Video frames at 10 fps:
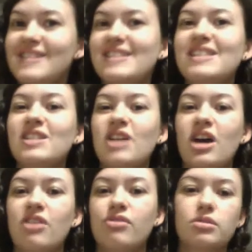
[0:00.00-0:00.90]
season
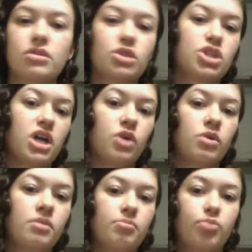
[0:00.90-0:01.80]
of the
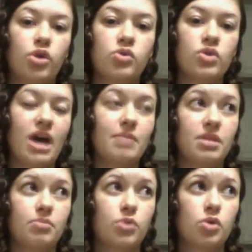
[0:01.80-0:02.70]
show, Brodu I
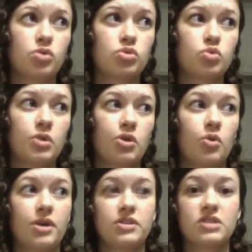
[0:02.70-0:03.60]
mean Produce one oh
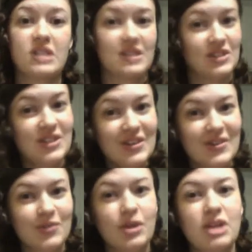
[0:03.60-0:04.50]
one Season
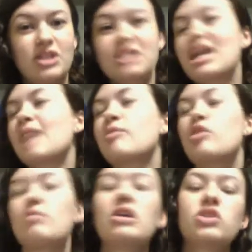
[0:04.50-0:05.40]
two, this time
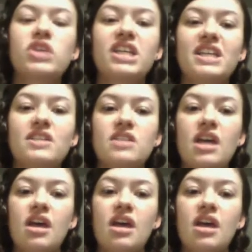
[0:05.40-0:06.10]
with male trainees.